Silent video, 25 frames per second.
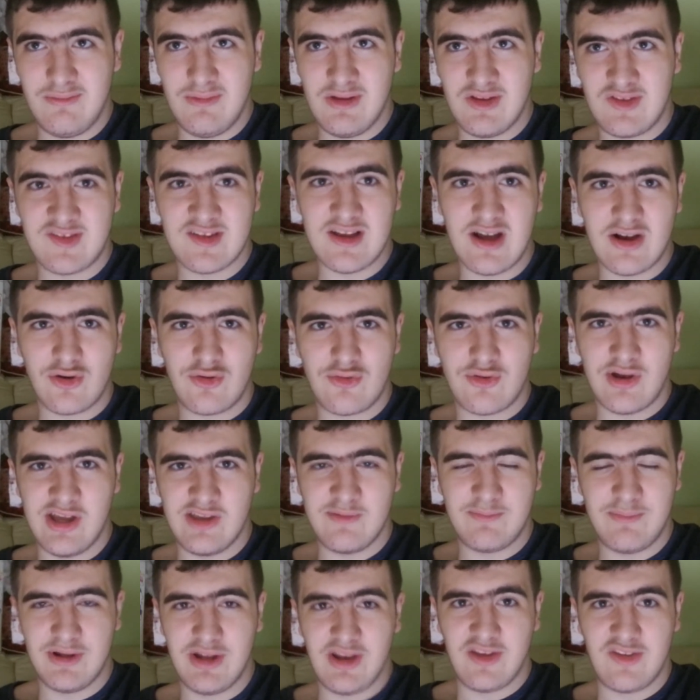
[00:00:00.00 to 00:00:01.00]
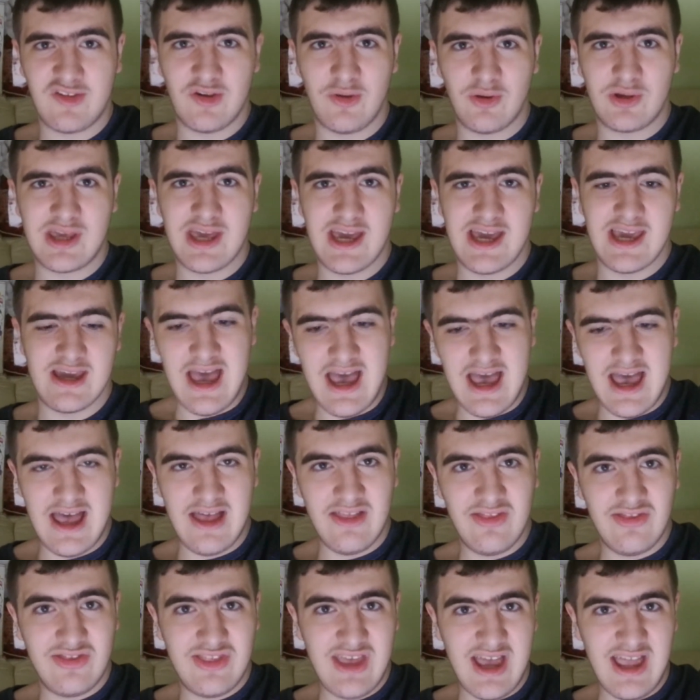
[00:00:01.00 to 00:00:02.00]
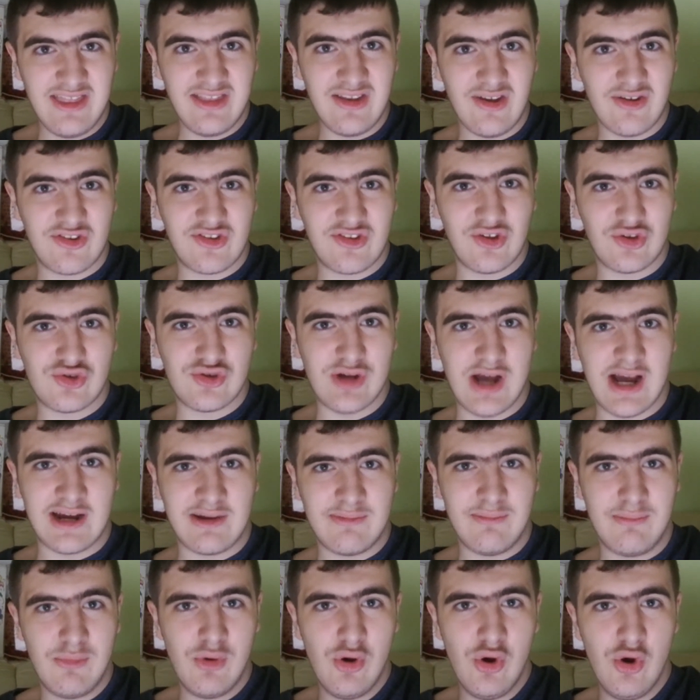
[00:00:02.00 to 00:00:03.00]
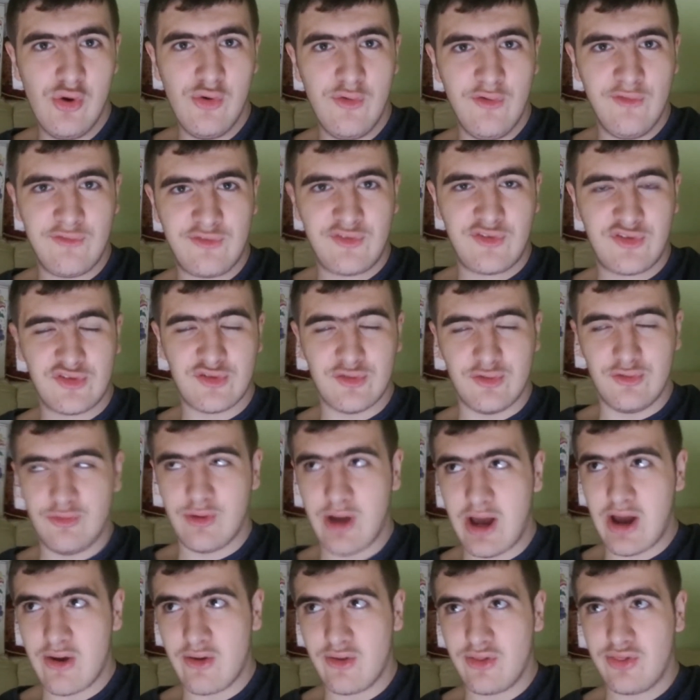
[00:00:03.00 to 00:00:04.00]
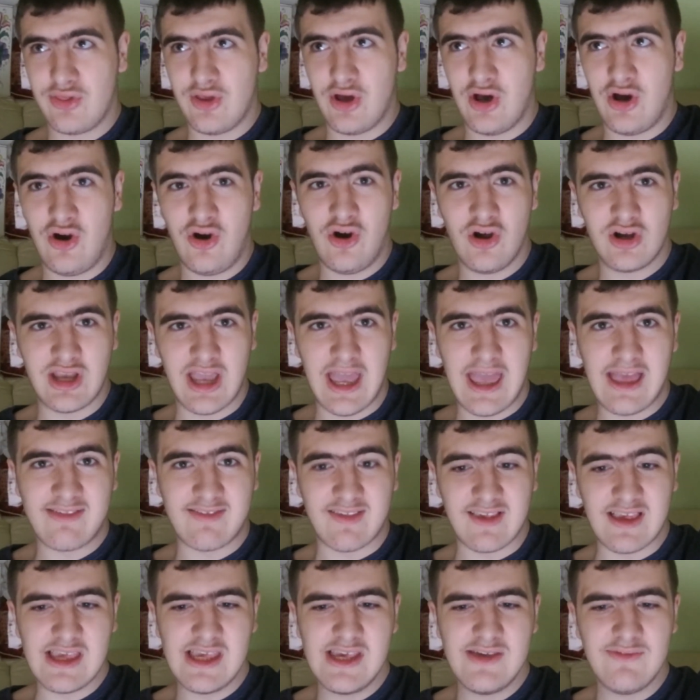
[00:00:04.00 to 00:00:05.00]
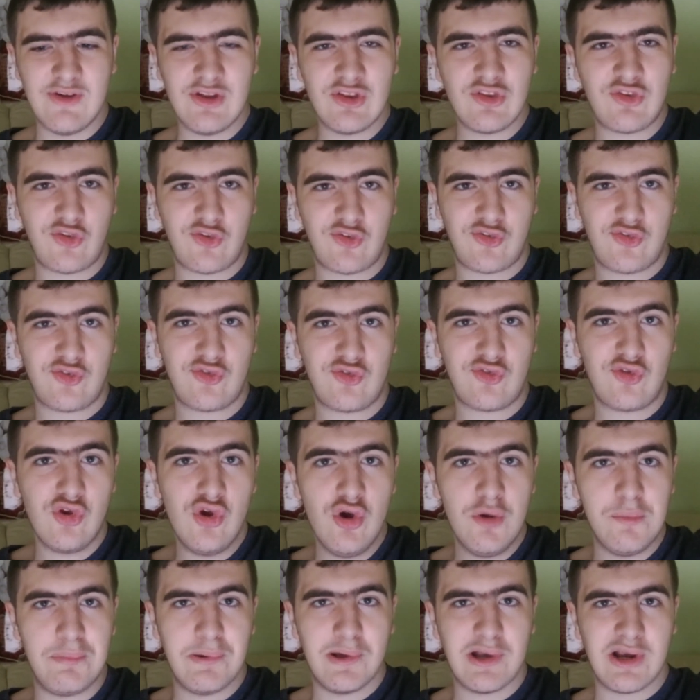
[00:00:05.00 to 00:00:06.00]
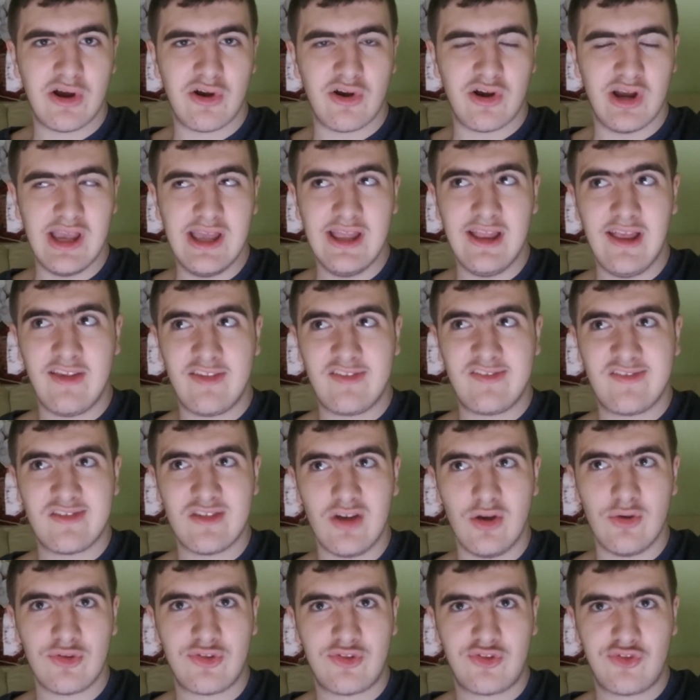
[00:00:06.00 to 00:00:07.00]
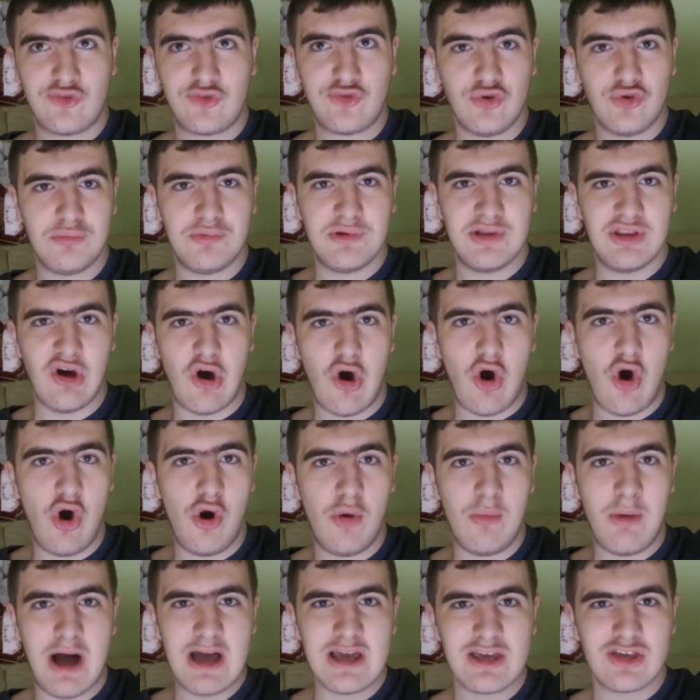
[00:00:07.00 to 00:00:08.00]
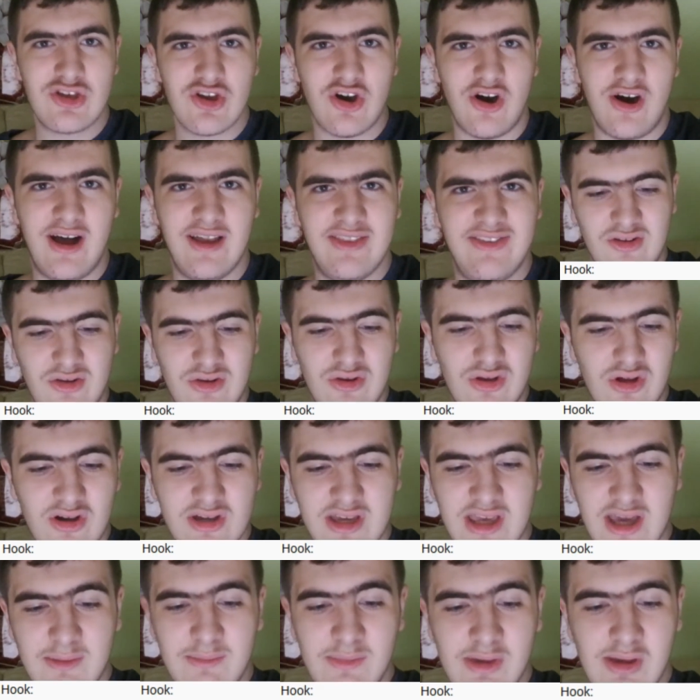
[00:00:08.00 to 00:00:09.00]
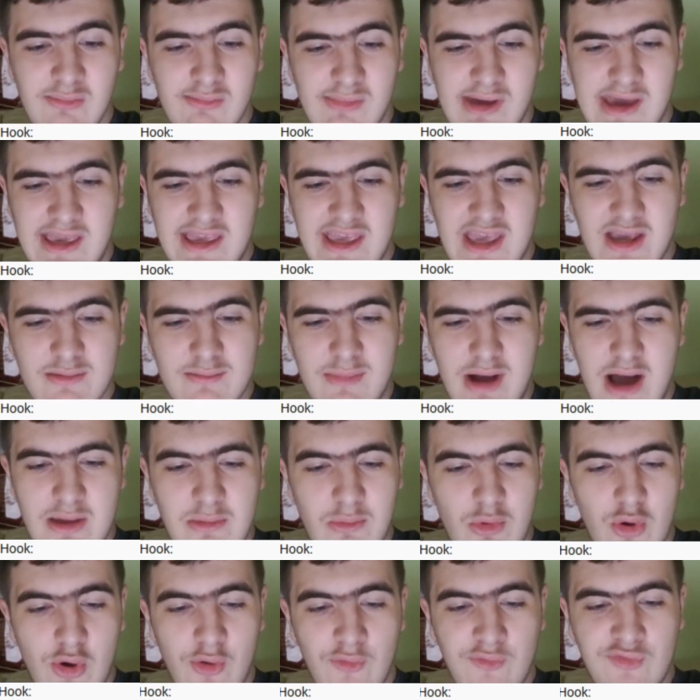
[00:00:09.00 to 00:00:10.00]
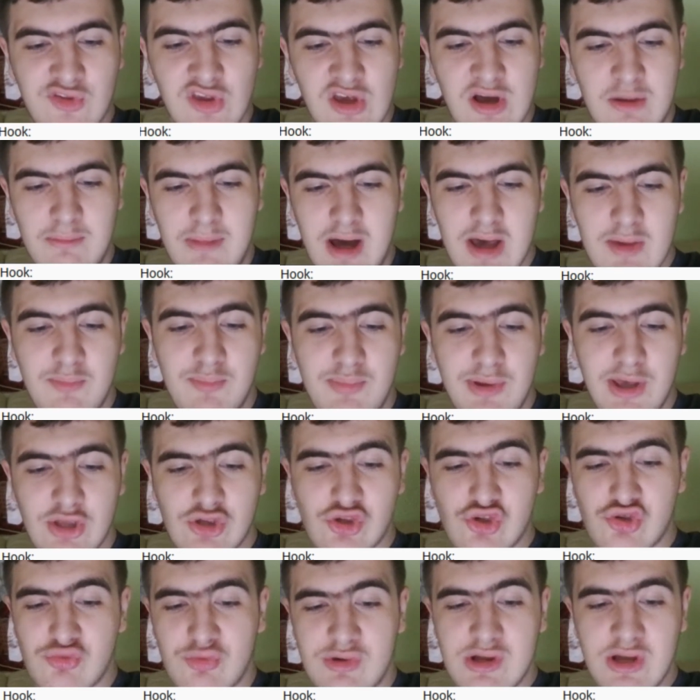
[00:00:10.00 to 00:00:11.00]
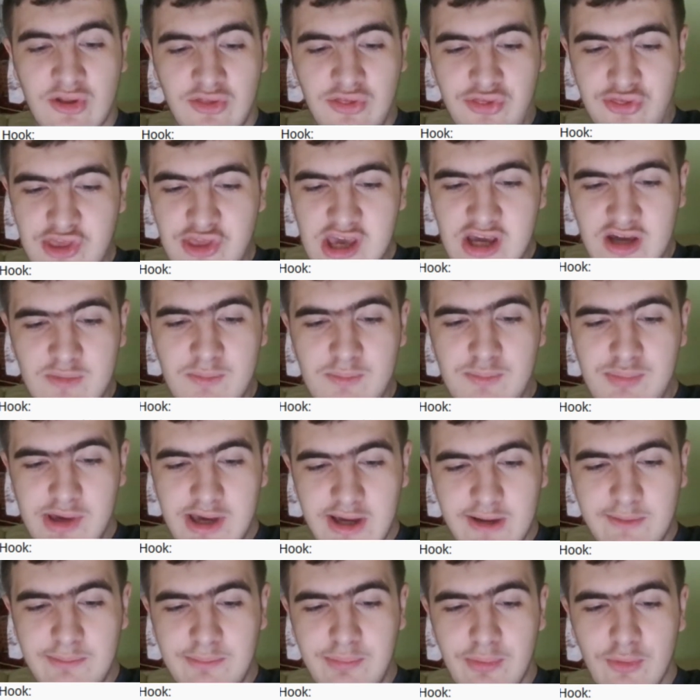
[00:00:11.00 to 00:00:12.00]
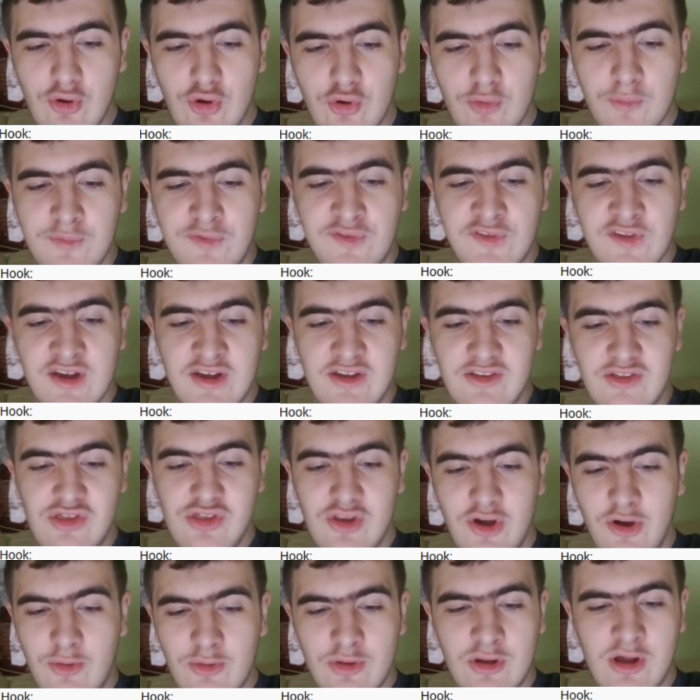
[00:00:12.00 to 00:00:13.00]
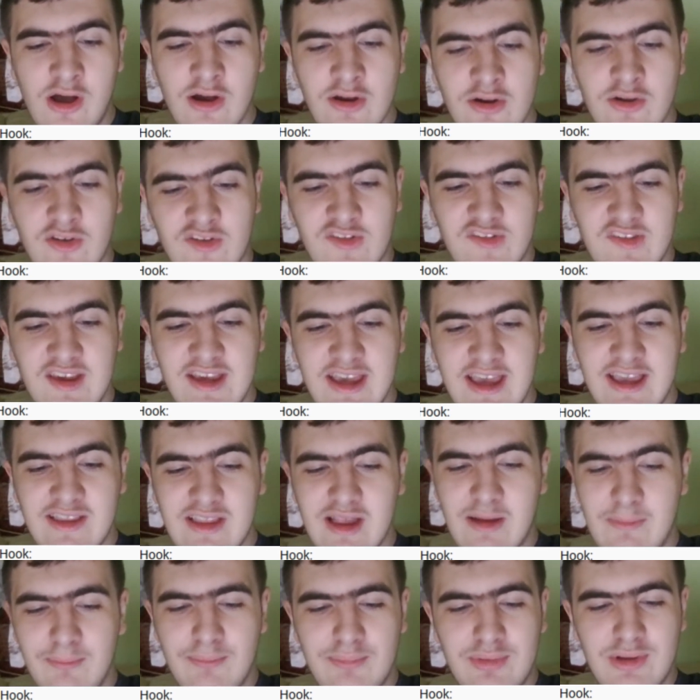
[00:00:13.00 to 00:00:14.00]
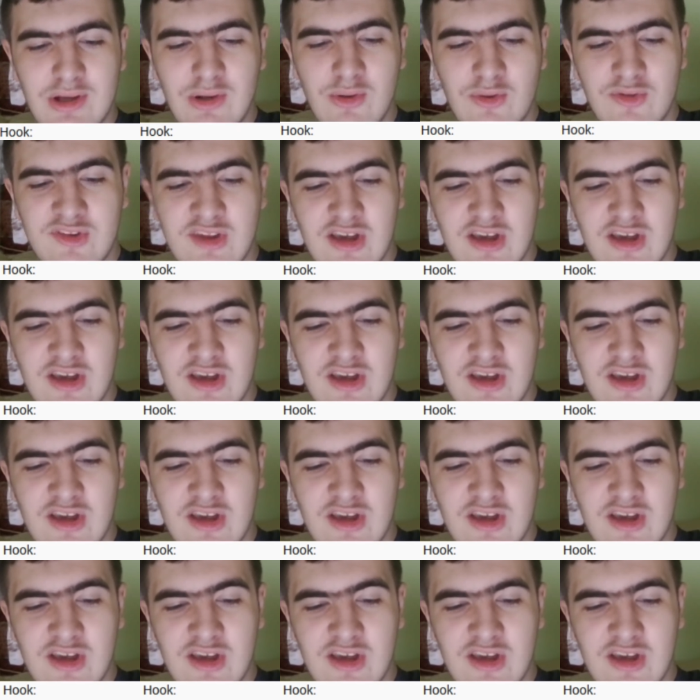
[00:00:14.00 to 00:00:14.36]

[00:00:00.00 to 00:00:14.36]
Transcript: it's not great, but it's okay. And then there's the track Moves, where the hook is even stupider. It is so stupid. Oh my god. Look at me making my moves. My bitch real thick, big boobs, no longer singing them blues.